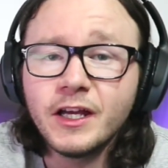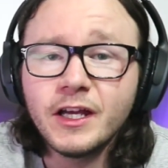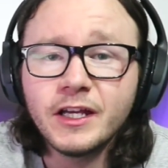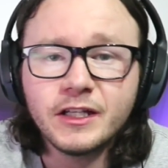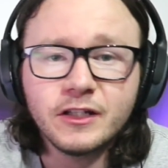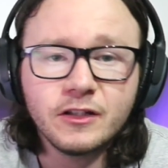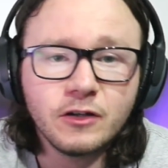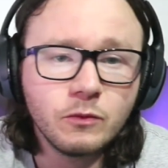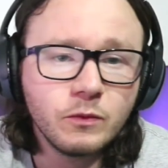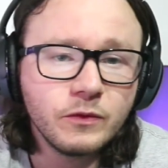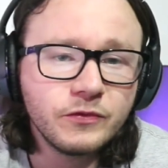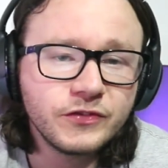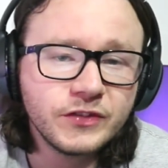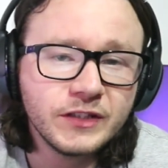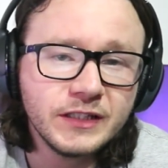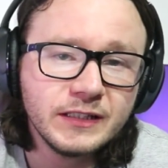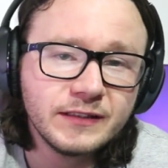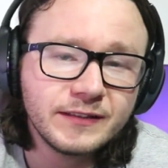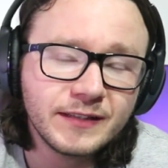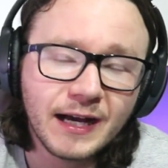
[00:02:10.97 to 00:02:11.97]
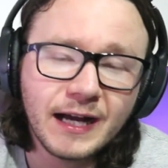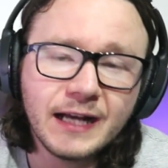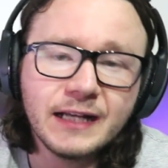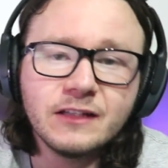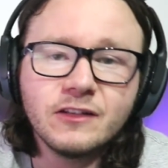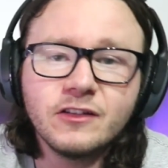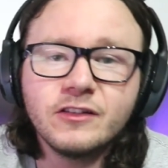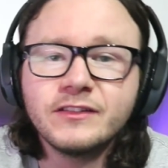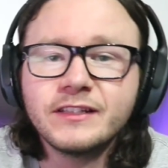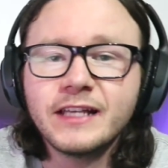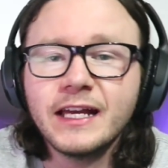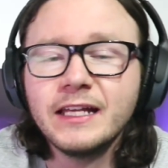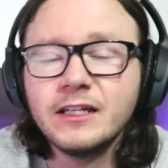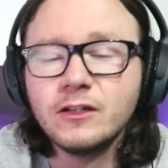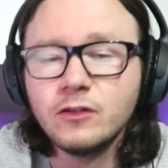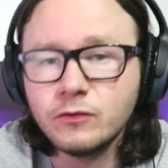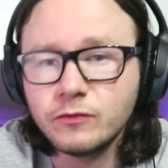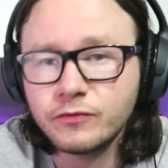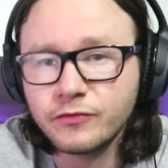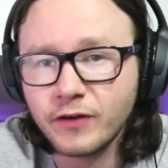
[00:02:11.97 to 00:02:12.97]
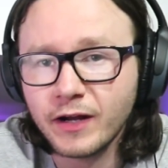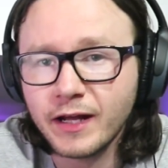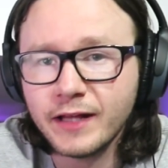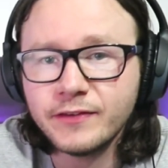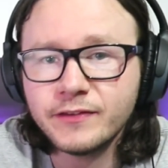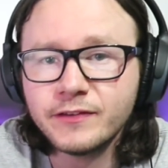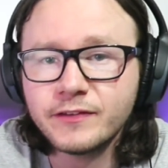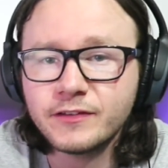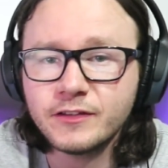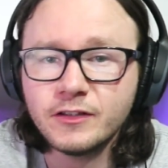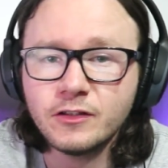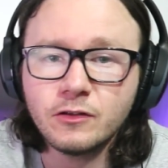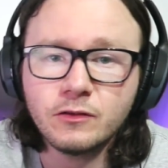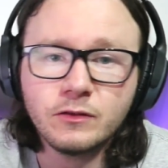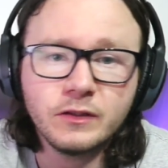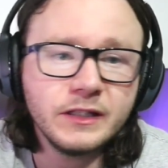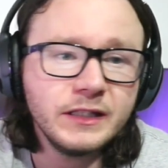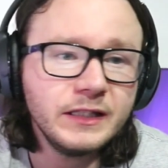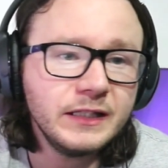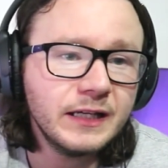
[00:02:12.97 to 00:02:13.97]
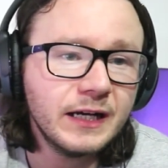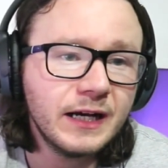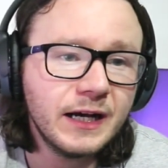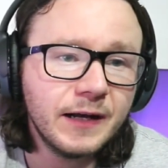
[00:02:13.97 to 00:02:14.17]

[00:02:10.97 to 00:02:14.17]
You know, we've seen Tyler, he's getting new friends. You know, he